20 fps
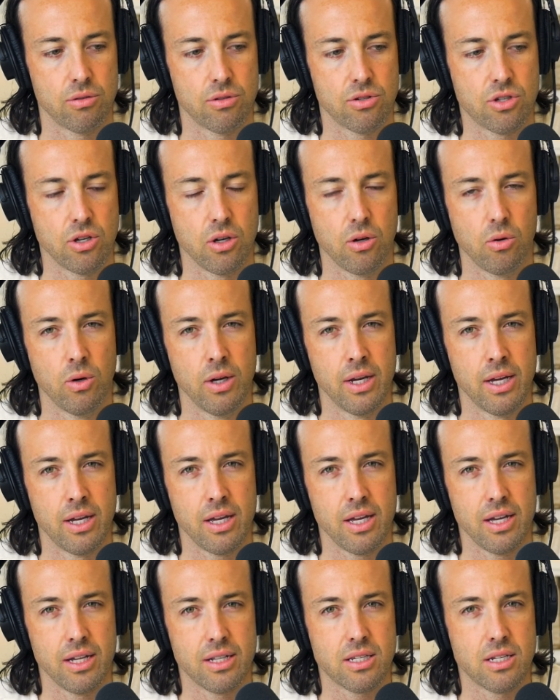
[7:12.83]
So
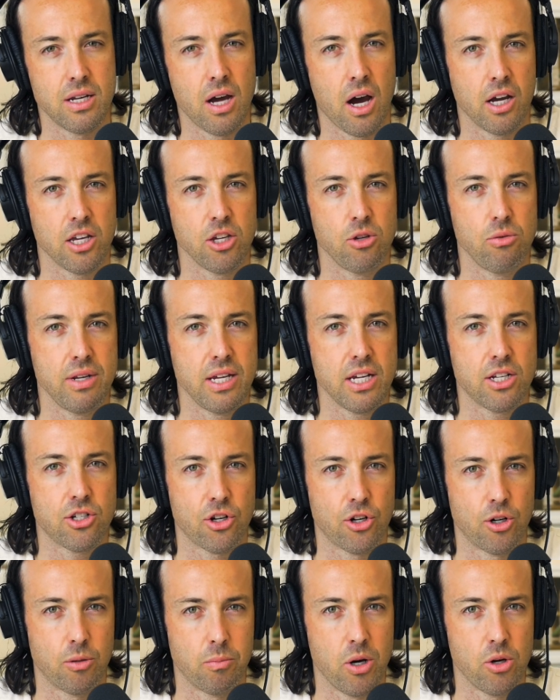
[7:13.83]
it's not unique to
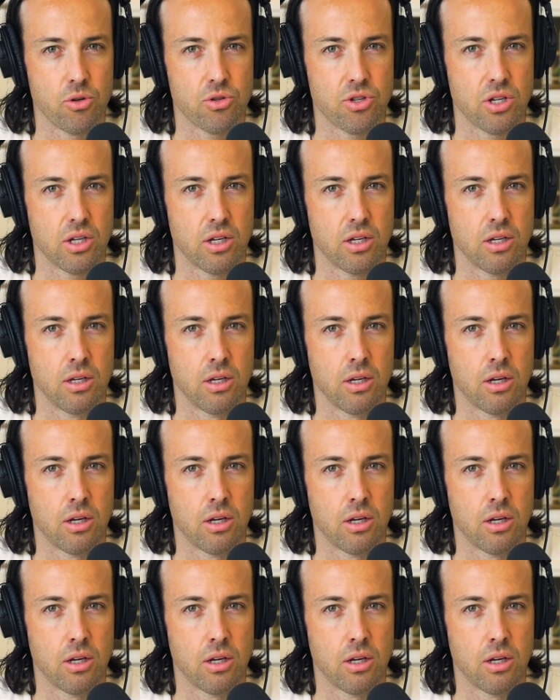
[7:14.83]
Hermosa.